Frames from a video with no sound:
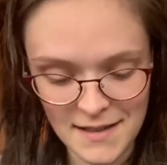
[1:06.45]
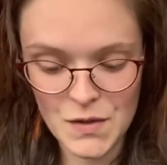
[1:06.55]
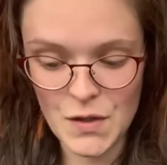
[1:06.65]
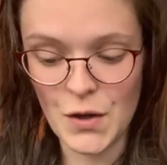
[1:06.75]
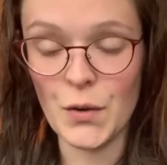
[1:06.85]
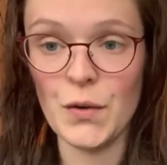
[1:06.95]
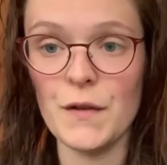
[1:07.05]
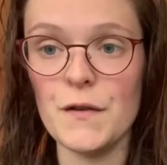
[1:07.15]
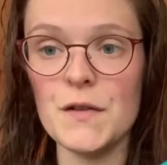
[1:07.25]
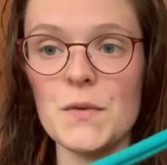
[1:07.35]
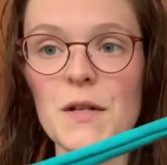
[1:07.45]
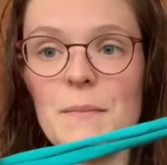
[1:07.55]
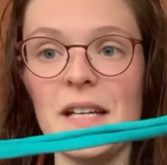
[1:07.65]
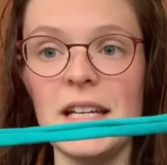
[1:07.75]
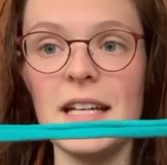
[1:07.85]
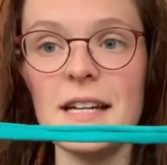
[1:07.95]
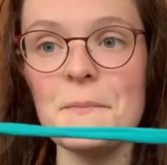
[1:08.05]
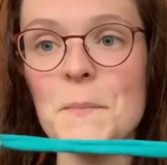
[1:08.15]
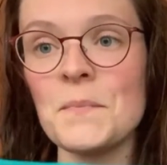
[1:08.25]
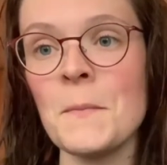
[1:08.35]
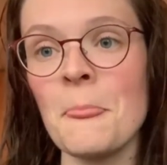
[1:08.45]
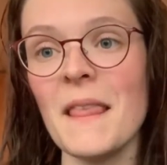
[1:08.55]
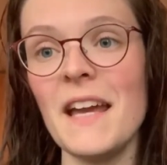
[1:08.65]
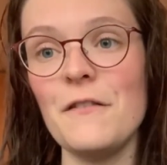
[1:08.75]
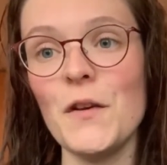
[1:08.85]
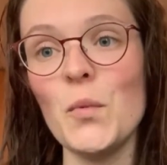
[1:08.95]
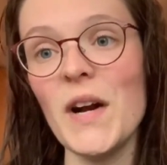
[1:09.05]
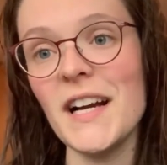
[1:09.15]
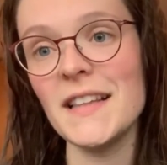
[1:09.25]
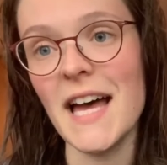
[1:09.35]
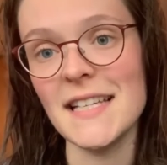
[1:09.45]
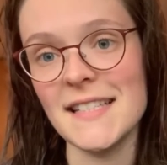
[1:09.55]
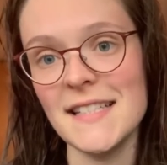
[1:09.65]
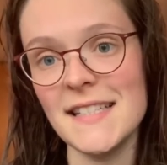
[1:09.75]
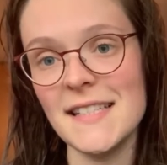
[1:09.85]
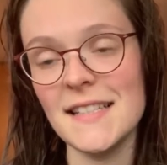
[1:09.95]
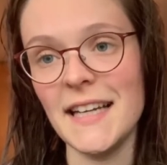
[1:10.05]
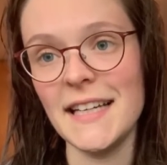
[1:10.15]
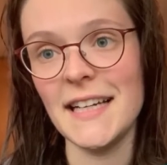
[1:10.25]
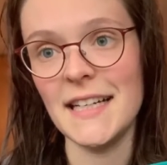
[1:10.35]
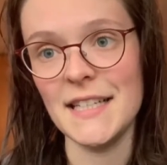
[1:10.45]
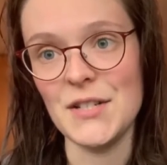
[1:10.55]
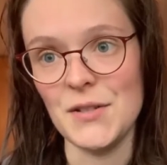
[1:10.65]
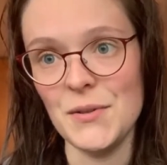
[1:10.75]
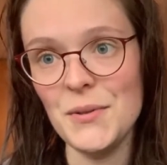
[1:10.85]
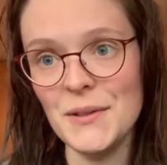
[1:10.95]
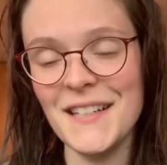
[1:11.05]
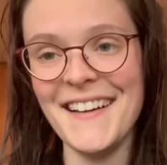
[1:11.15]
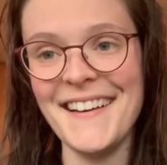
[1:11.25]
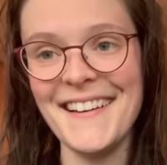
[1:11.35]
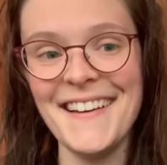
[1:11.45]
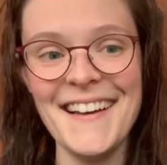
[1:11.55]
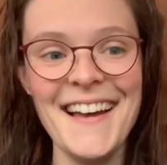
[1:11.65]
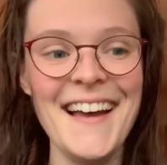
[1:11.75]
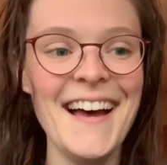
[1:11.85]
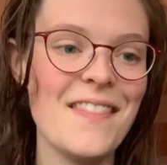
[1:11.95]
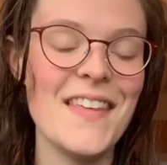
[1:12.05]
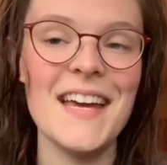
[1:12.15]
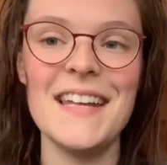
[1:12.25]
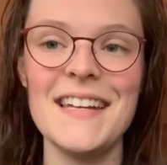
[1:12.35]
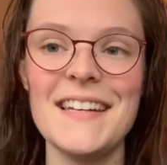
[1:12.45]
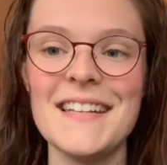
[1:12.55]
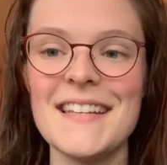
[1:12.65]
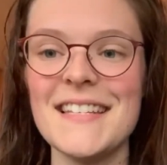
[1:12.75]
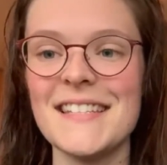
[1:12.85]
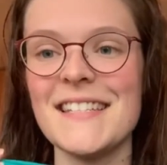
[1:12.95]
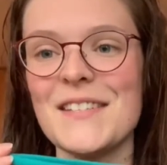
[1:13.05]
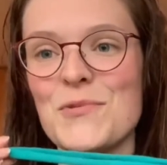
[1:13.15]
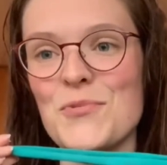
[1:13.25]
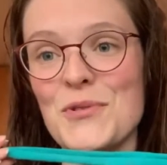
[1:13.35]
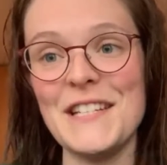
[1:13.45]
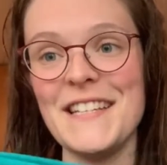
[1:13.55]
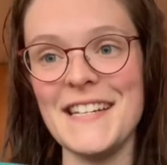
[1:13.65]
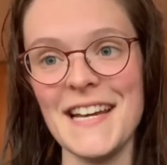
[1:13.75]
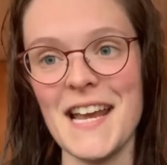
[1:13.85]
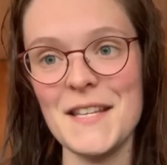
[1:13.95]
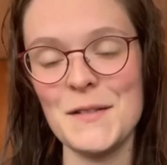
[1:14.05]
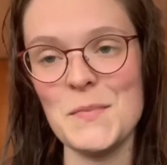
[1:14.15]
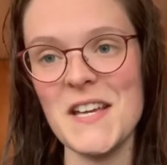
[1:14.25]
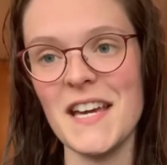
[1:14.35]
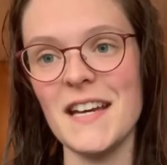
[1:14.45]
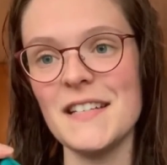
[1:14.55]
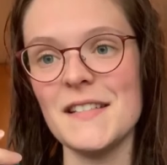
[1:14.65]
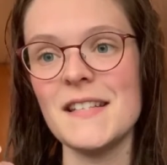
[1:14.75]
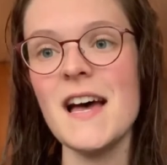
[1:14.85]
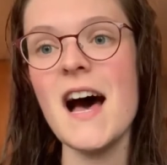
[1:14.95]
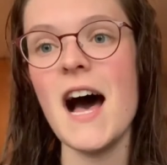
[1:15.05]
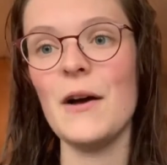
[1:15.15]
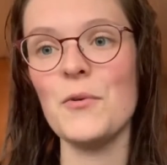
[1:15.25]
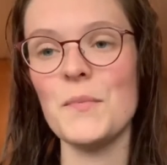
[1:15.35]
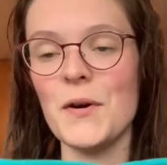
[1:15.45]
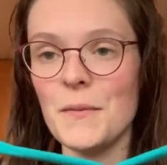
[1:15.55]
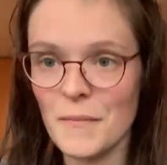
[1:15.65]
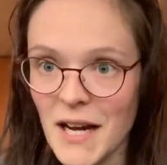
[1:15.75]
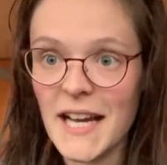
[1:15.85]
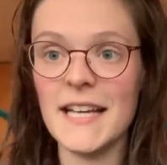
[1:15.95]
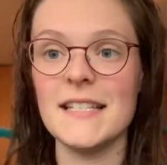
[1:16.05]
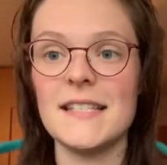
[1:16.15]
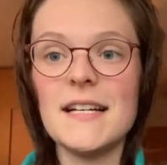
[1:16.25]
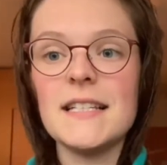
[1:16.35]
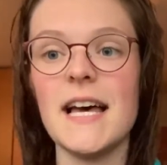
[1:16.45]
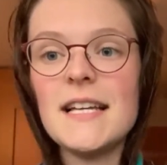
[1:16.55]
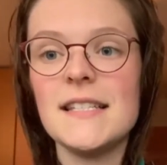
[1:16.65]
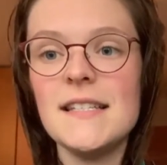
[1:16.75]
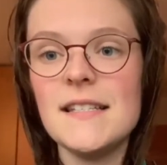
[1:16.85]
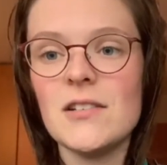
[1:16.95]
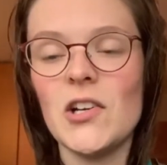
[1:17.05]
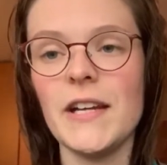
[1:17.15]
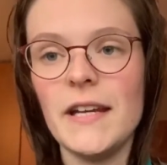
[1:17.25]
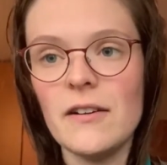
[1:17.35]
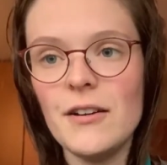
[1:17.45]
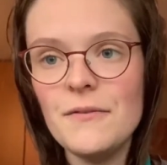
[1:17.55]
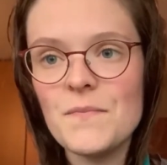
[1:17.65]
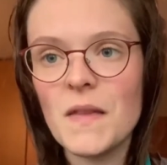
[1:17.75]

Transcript: So the first one being, if you wear glasses like I do, then this is really nice because I will put my sunglasses on here